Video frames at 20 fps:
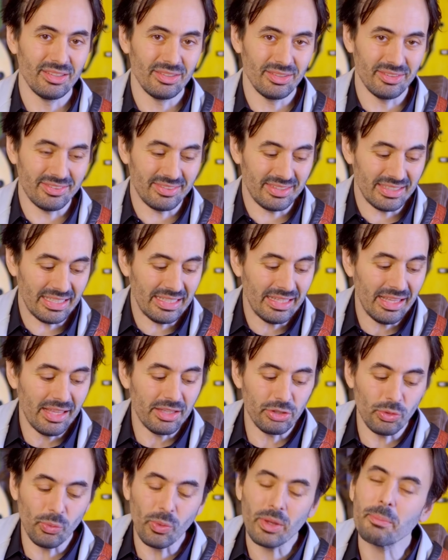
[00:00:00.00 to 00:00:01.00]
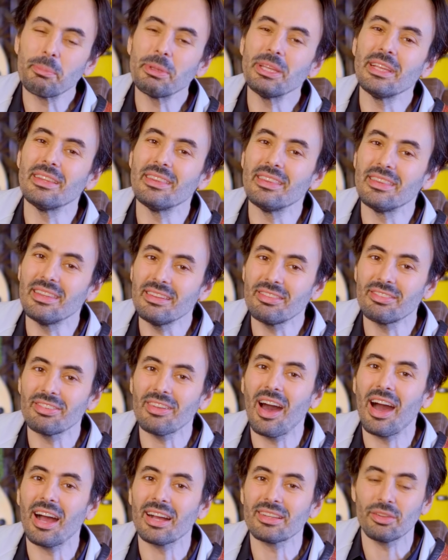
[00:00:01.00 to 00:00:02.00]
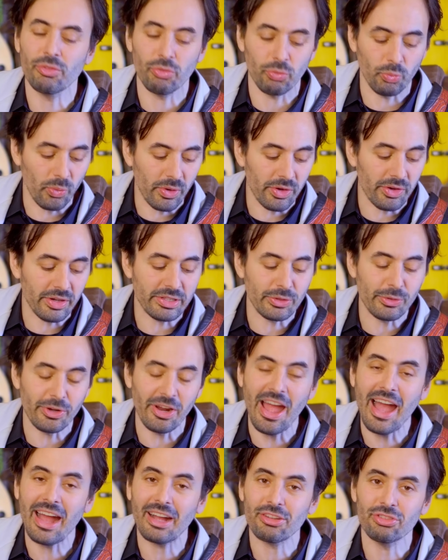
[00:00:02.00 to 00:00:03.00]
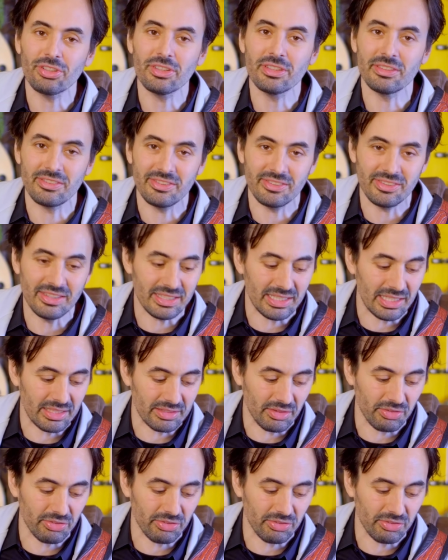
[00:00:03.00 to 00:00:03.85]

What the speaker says: You see, you want to be in this octave where you are actually singing the